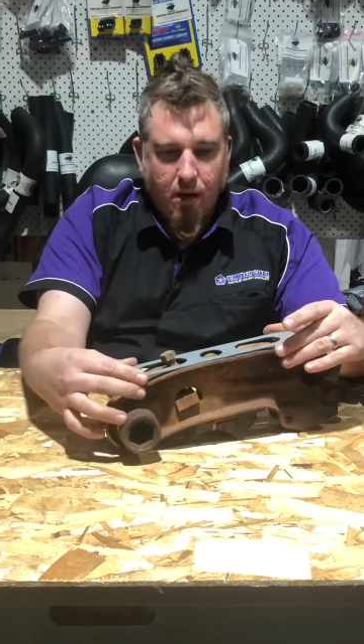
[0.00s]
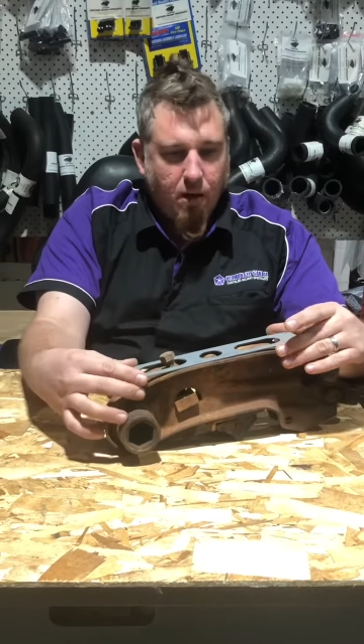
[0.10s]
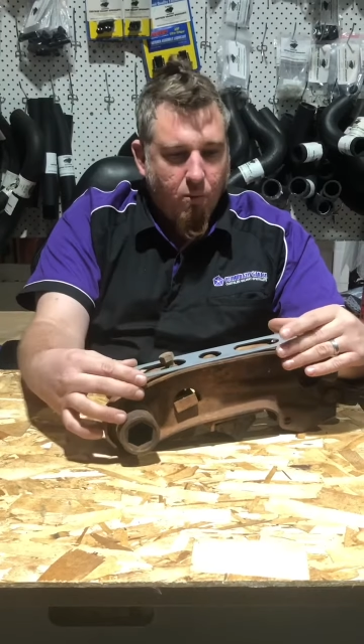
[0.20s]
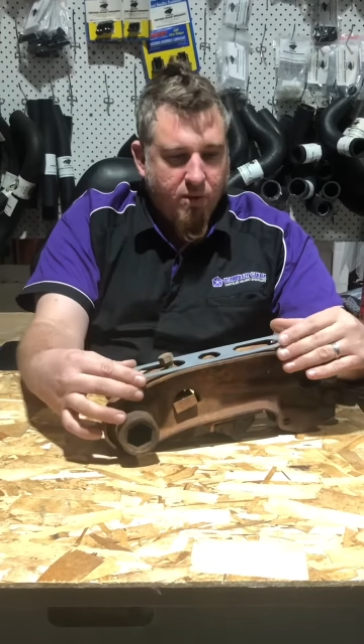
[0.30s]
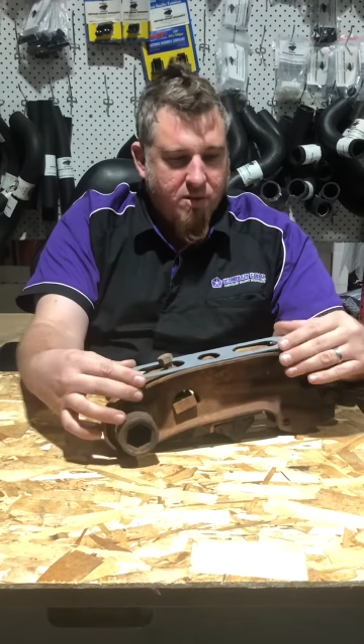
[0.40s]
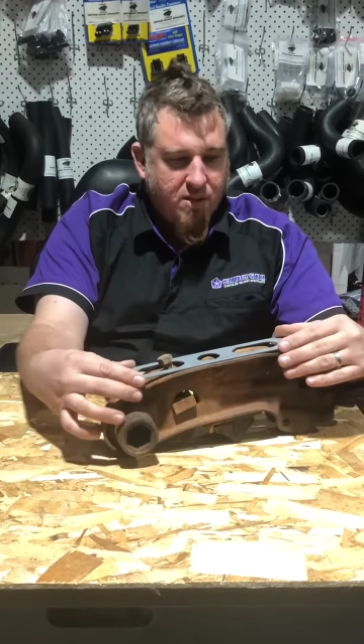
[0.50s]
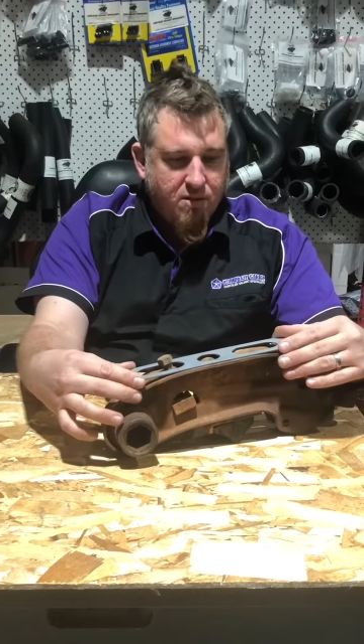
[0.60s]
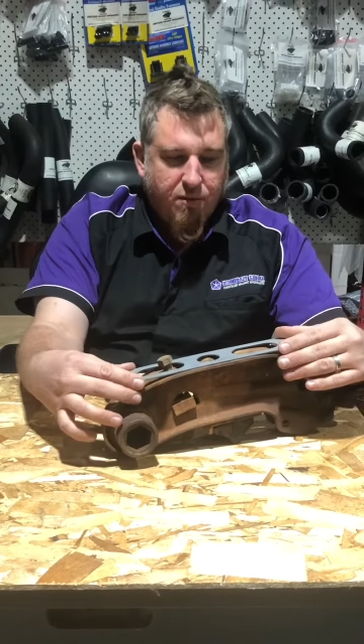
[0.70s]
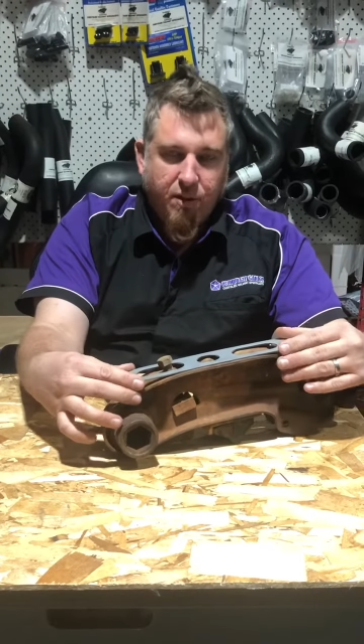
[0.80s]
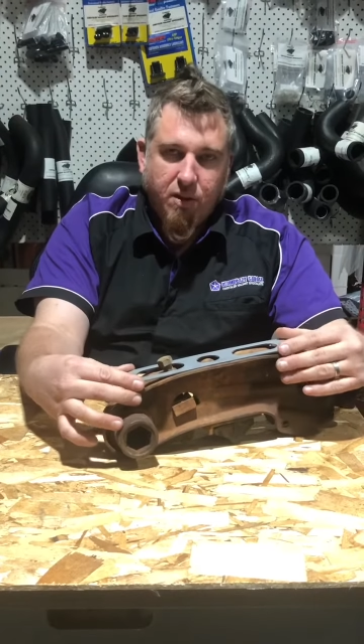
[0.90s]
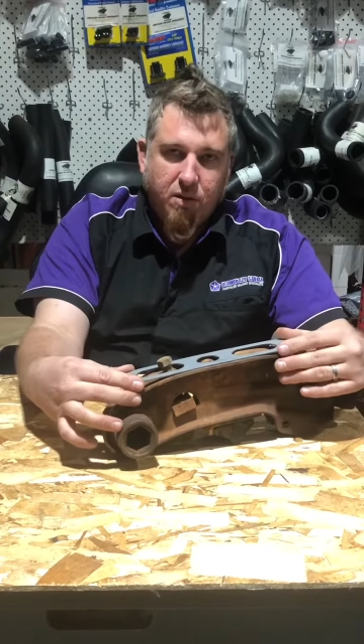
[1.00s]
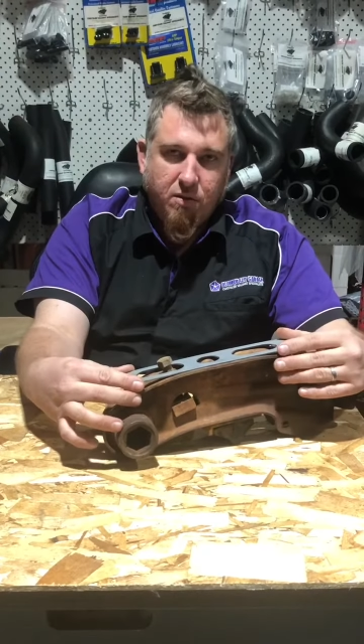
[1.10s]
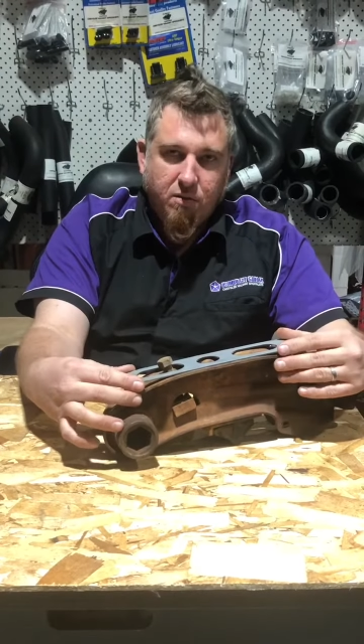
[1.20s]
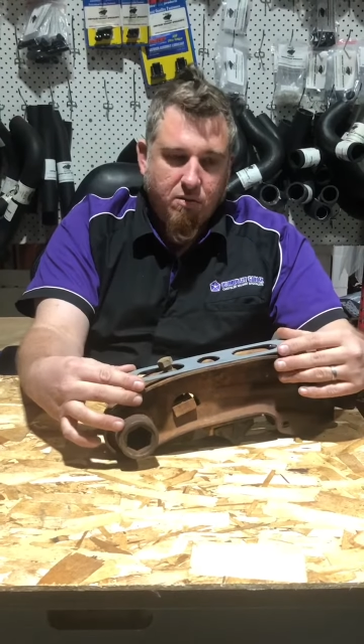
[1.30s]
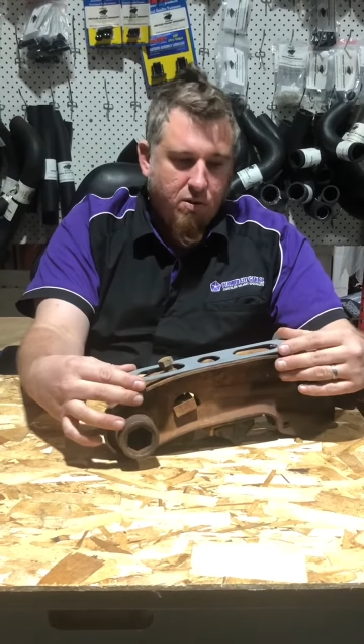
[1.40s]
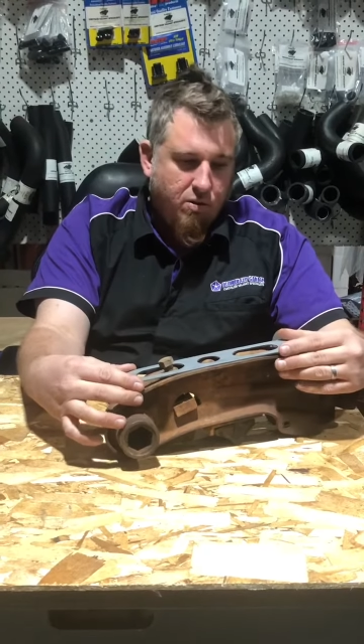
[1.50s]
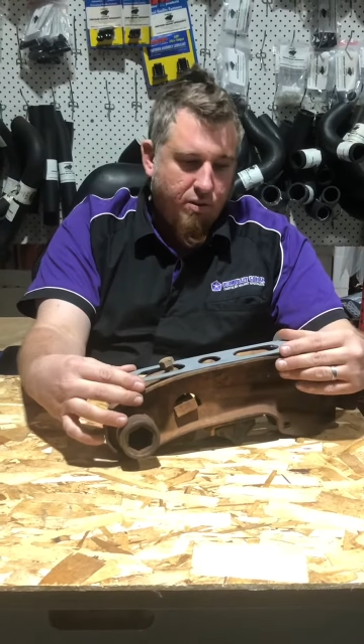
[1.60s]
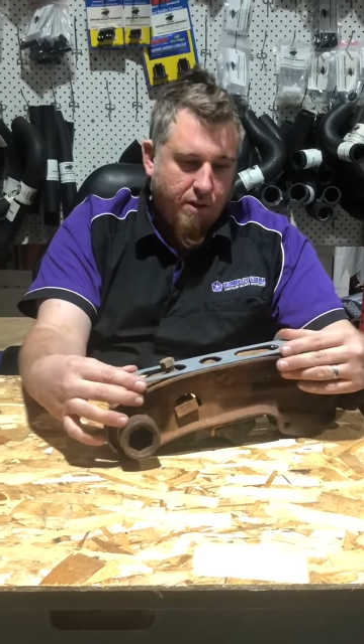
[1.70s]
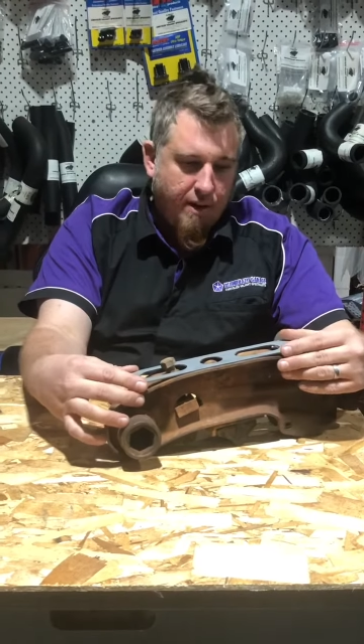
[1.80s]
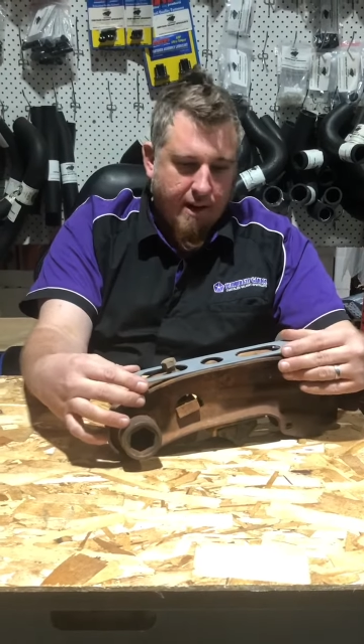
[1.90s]
And once these are fitted, you'll
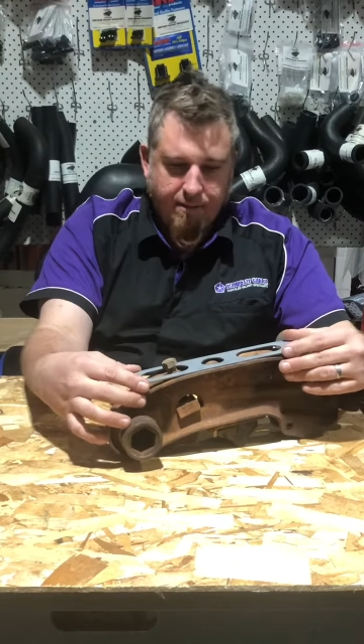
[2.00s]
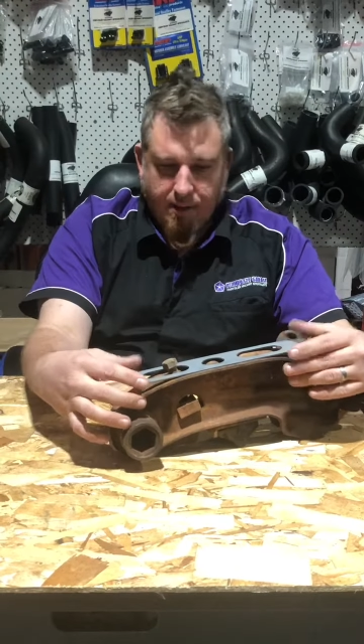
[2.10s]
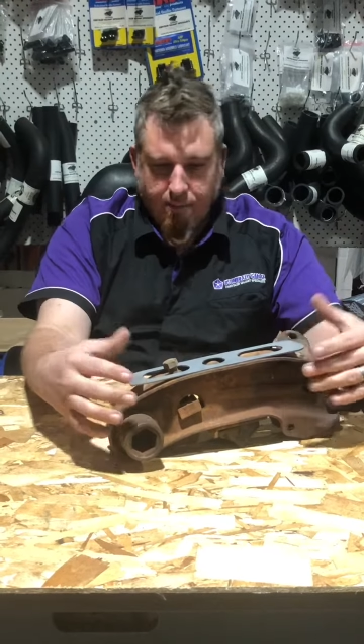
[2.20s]
never have any